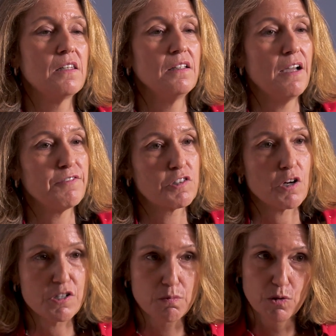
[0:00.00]
The left
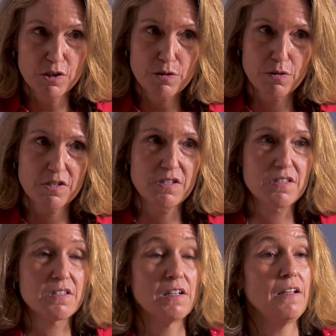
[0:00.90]
trusts more sources.